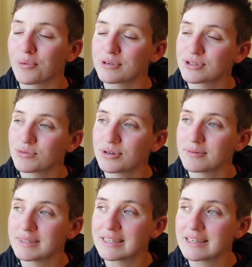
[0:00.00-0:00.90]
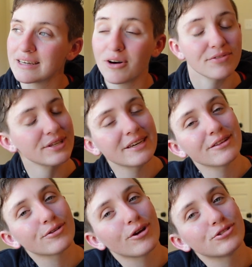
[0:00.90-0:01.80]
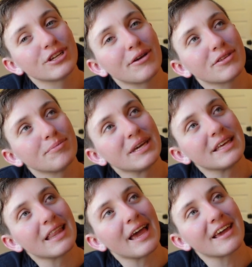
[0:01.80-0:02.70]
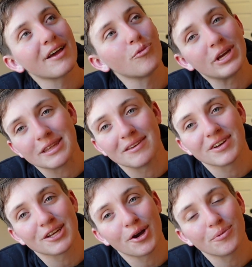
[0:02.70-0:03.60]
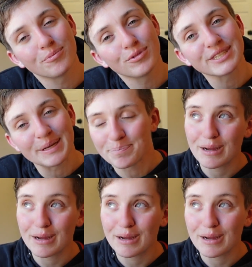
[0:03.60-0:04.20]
which will be hopefully another crochet with me like weekly video. We'll see.